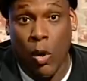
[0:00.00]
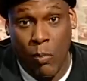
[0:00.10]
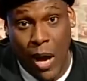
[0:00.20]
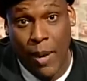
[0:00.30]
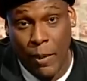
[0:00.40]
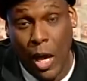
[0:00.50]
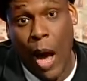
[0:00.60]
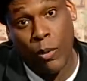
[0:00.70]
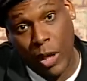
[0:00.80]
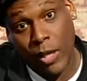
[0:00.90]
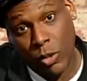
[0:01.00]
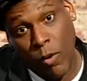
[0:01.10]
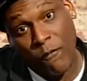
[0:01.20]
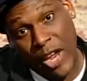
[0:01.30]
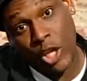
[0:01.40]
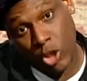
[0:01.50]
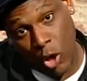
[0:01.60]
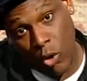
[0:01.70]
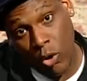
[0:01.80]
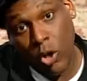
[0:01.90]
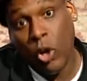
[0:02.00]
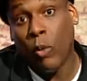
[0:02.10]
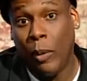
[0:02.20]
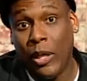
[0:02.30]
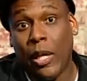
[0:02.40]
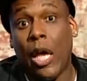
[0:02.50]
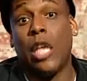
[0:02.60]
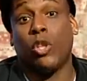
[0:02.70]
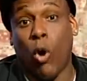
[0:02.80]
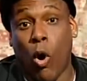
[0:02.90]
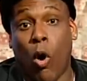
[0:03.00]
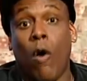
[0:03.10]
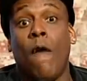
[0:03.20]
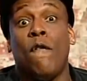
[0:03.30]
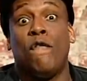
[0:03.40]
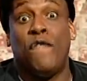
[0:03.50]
is. Don't mind me. I would like to do a fake show, but it's all